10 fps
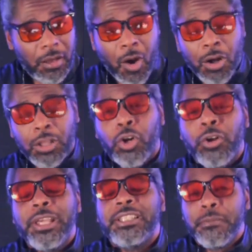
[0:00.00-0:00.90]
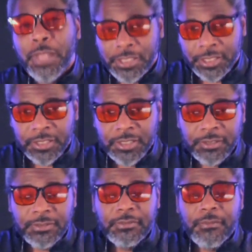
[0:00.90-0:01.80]
are learning some lessons
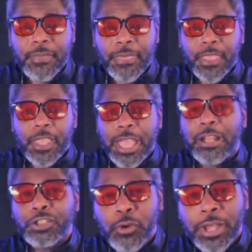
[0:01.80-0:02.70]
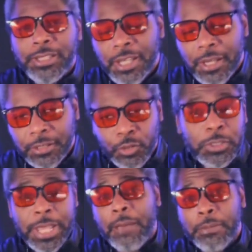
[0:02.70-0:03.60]
and they're trying to
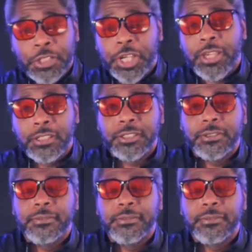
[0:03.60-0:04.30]
adapt and change.